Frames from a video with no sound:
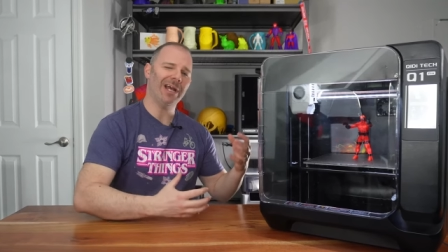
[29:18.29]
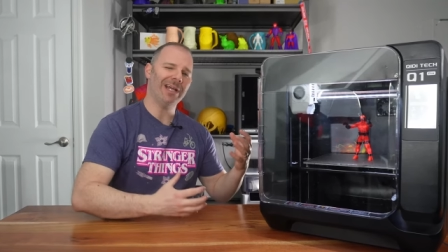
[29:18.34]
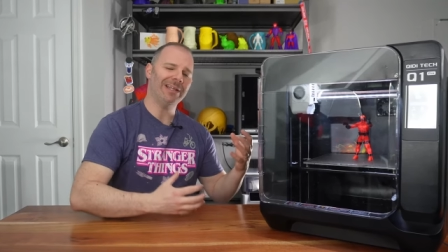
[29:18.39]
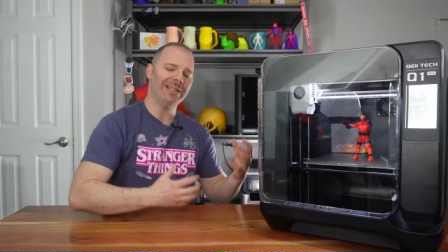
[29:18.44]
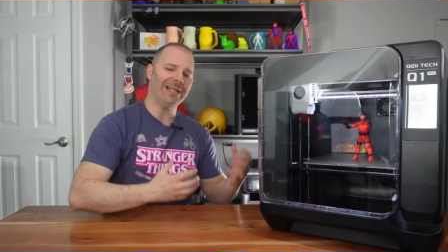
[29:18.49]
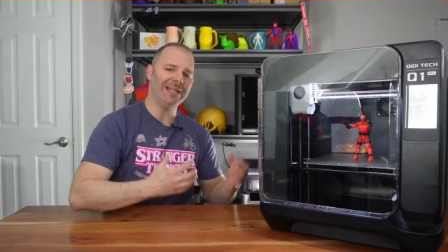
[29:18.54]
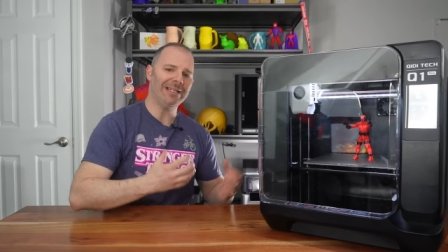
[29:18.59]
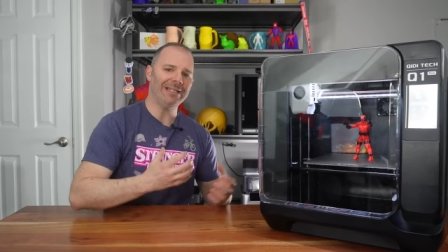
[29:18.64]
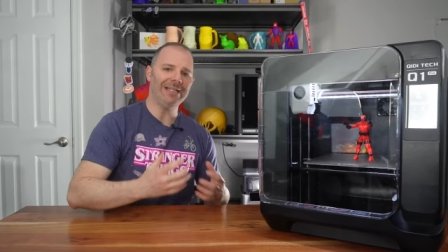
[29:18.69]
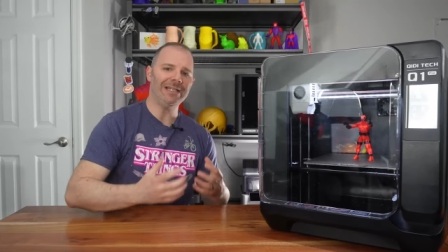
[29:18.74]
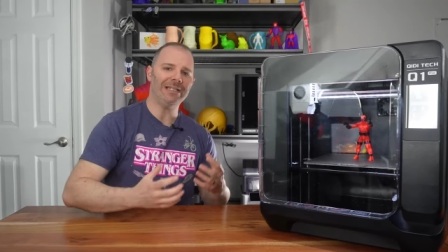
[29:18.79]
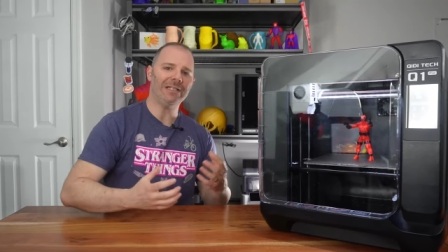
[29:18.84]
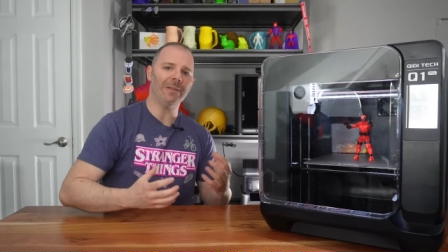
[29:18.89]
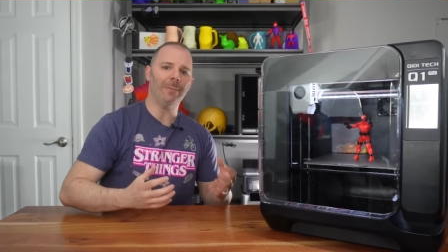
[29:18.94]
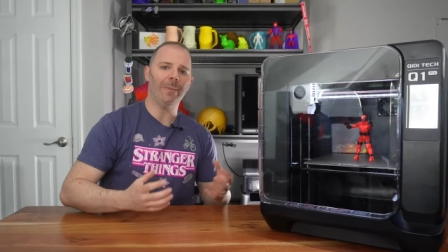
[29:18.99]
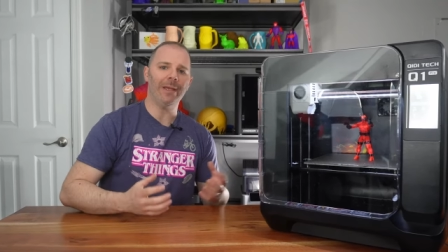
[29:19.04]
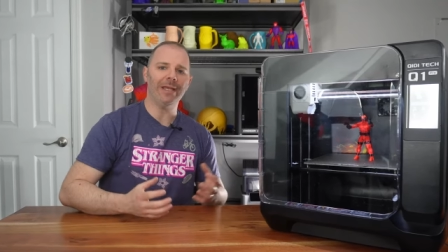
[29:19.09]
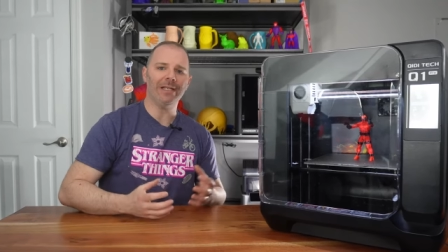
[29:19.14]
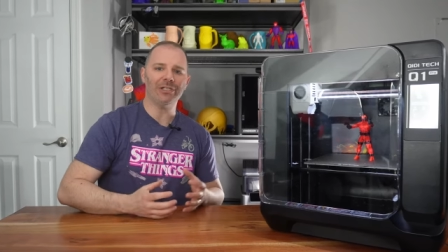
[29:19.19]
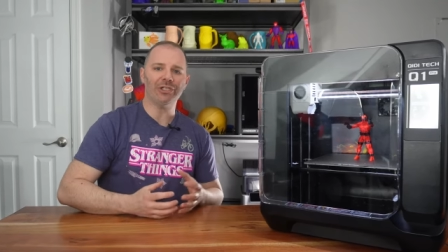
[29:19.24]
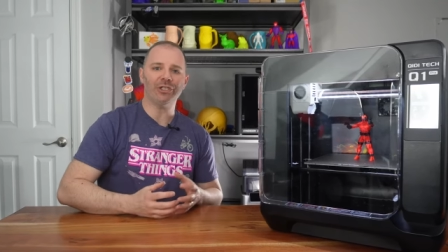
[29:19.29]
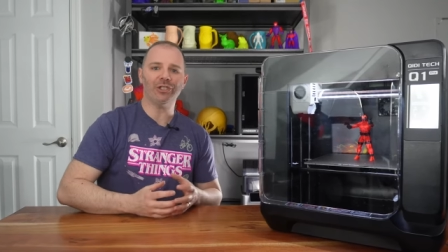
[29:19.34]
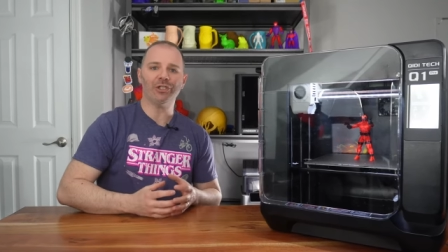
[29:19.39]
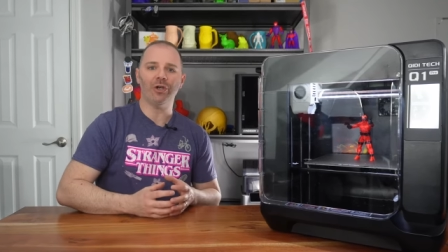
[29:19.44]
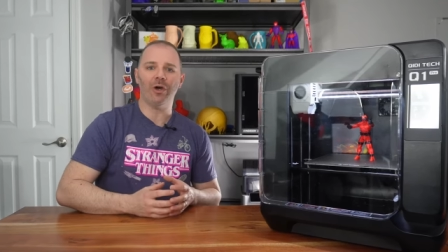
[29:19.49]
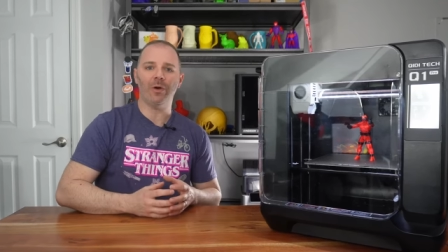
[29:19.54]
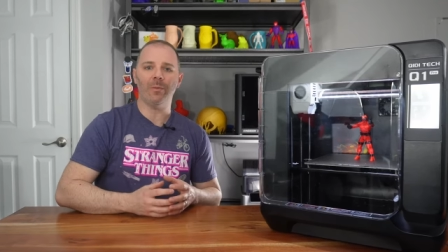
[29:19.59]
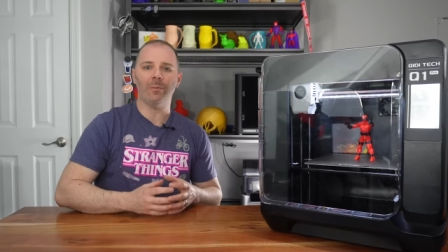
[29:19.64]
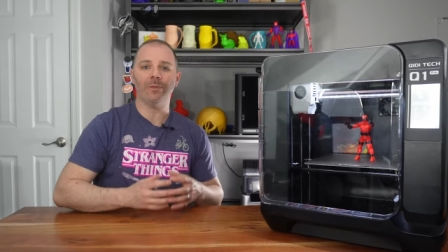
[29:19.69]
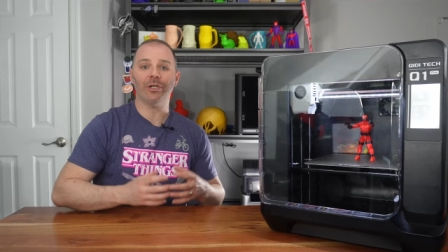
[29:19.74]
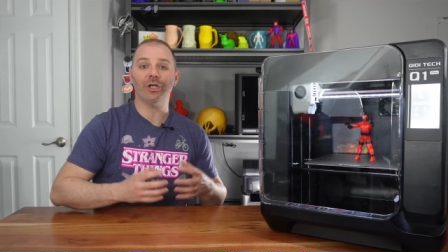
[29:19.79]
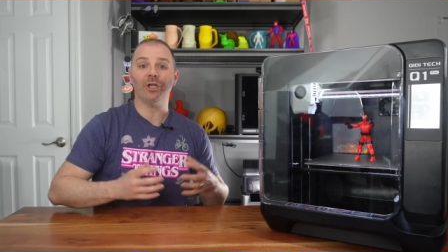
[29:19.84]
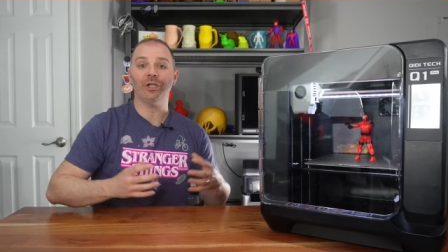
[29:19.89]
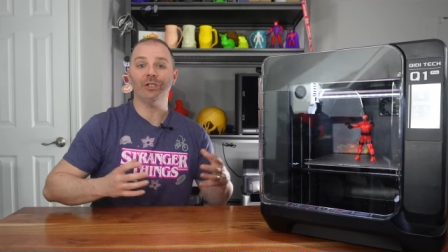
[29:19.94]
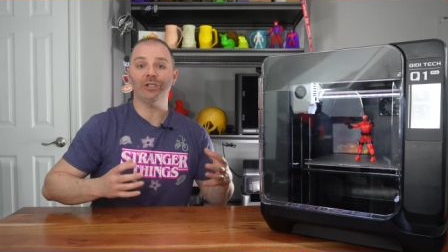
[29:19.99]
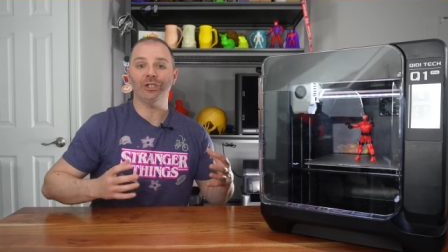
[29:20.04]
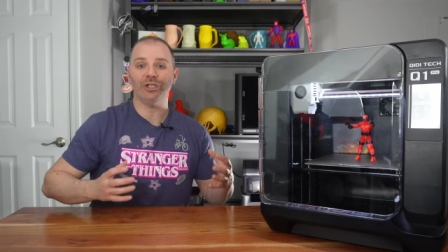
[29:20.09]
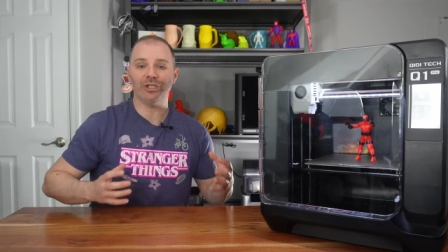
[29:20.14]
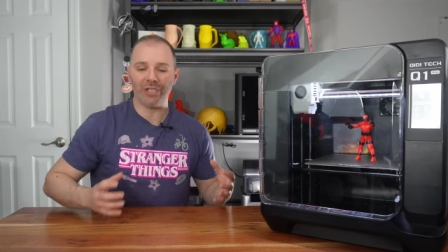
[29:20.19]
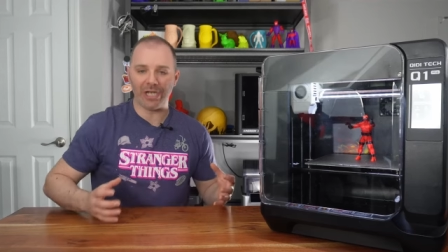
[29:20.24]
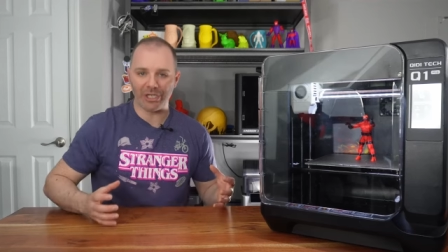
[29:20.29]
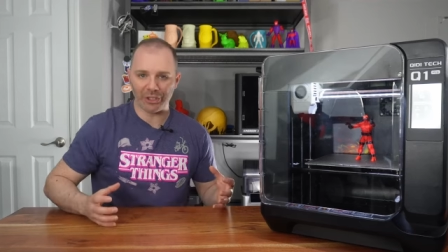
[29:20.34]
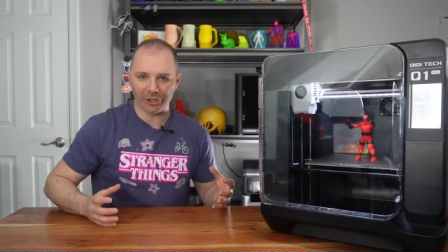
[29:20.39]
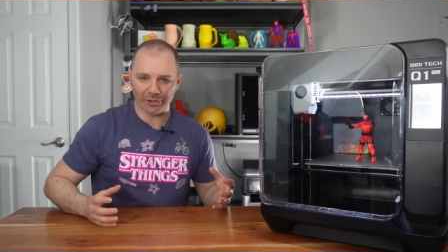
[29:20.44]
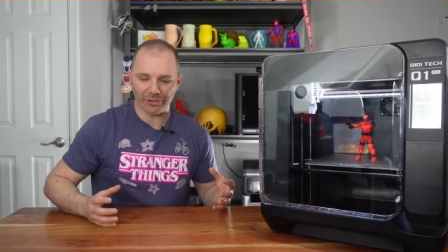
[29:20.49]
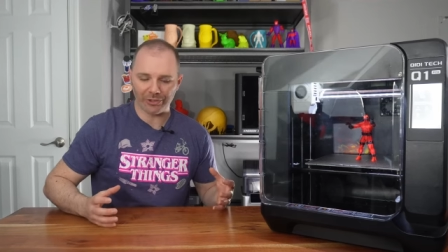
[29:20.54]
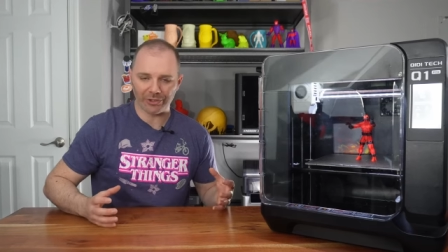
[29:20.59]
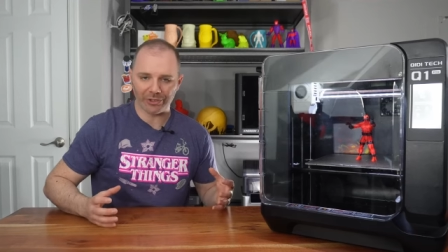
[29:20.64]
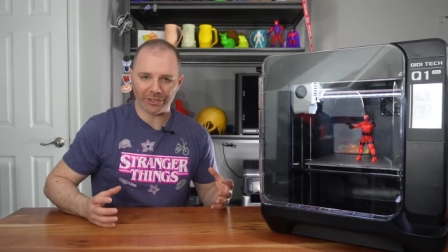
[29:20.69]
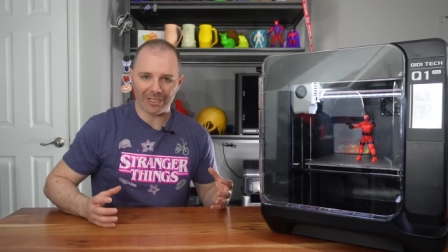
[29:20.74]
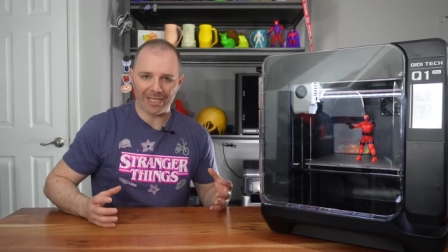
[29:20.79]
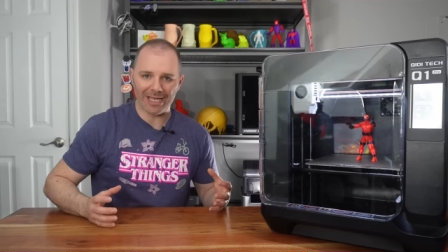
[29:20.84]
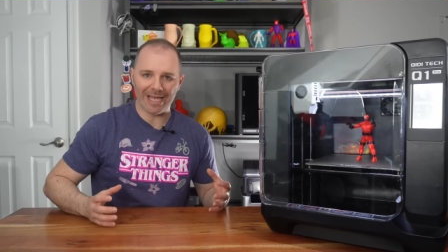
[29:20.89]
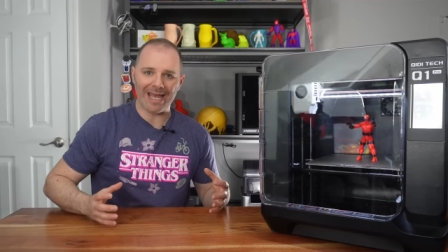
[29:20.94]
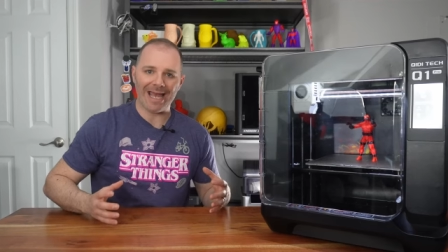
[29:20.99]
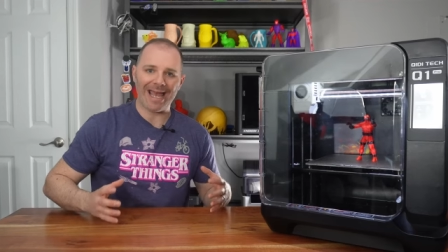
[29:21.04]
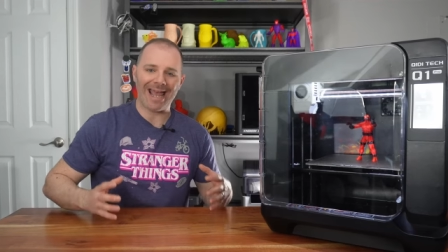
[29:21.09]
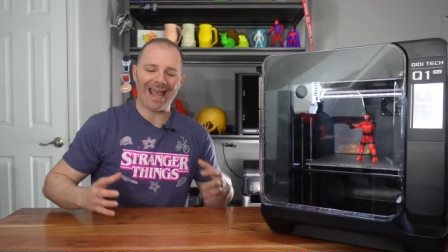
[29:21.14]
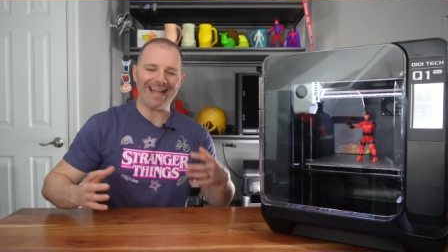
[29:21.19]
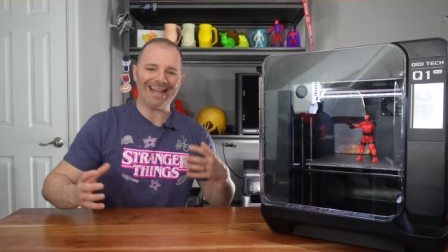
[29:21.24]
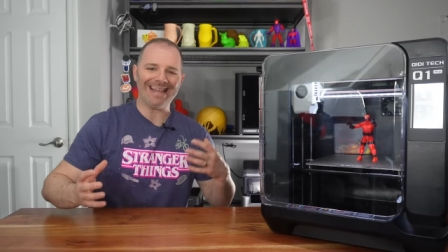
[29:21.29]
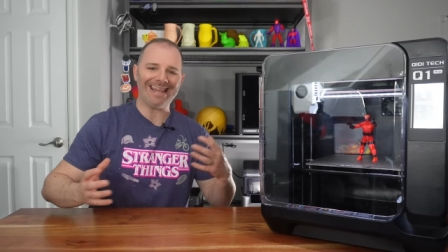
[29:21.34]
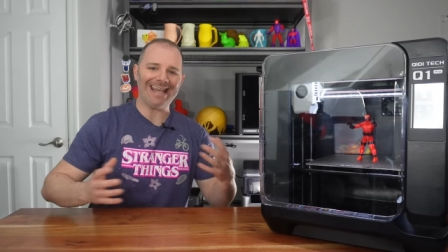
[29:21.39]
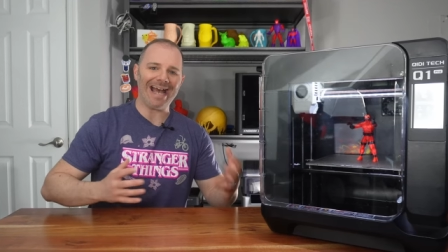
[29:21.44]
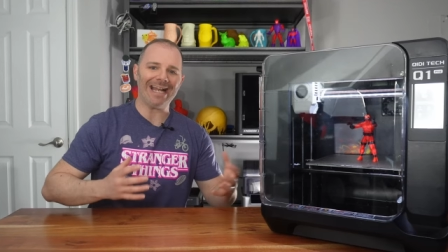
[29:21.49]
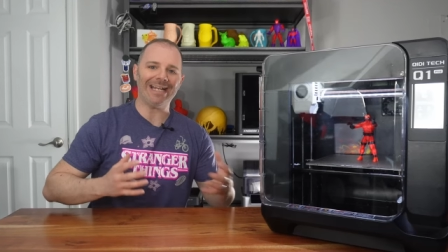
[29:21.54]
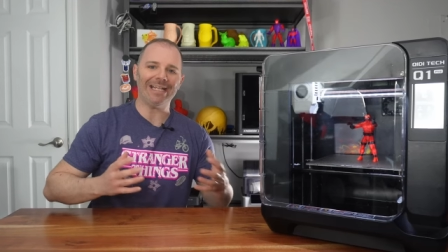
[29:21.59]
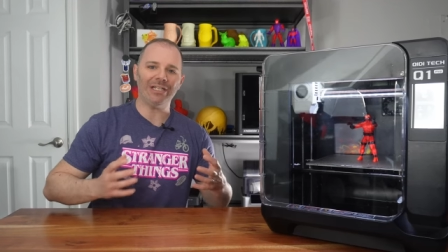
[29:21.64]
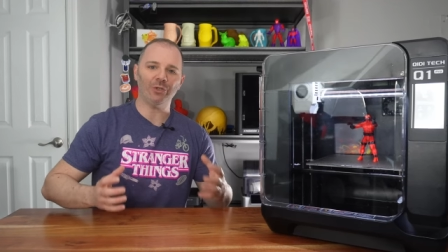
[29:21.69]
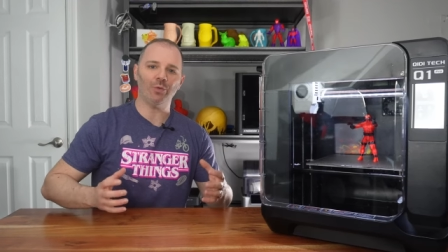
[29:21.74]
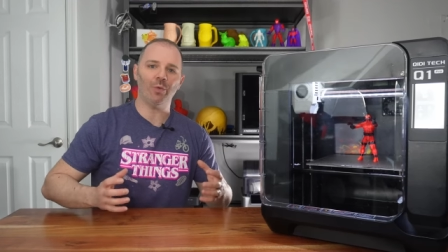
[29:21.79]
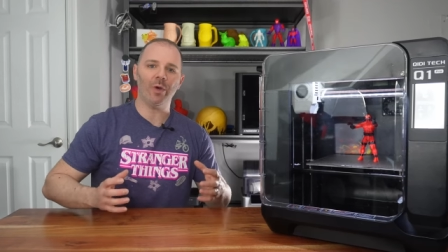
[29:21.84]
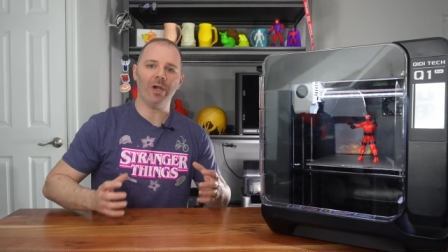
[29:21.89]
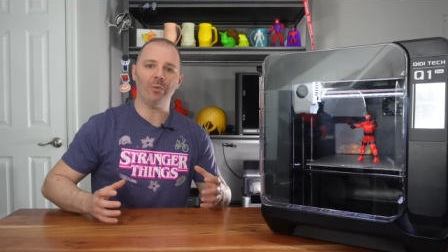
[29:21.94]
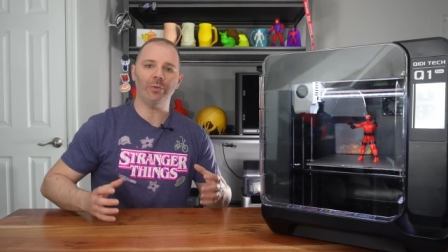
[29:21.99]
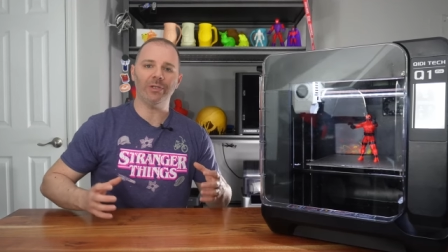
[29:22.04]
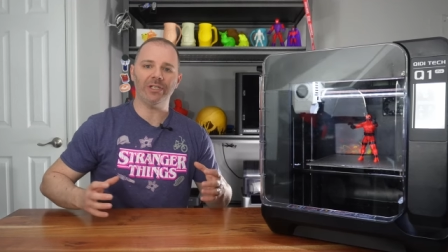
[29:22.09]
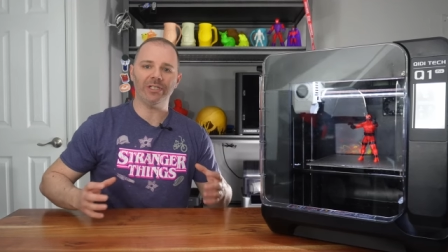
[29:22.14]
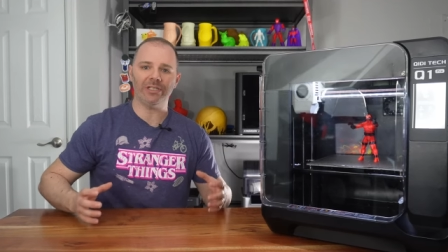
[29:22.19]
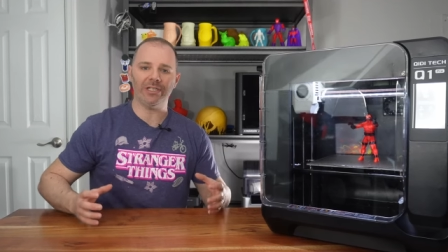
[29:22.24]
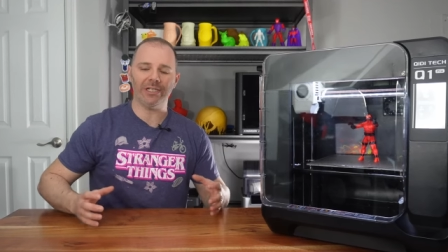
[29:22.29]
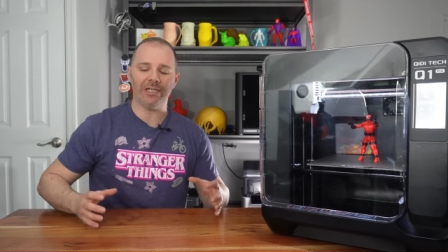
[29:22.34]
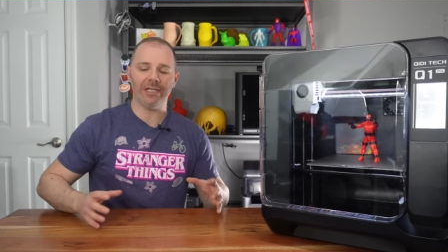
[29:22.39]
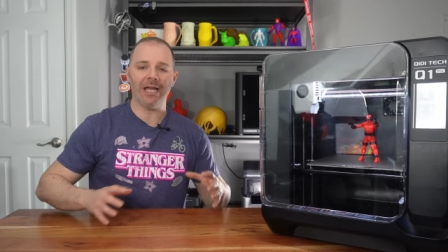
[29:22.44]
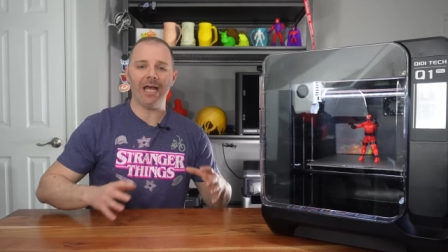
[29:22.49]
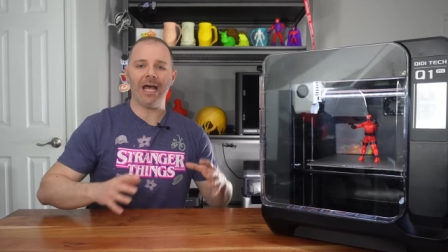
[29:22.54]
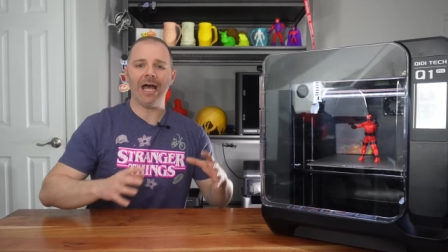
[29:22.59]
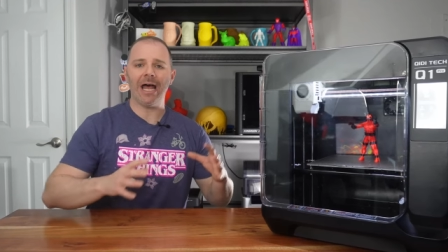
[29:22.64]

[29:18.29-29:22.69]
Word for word: they need to make some concessions, and that is where we see it.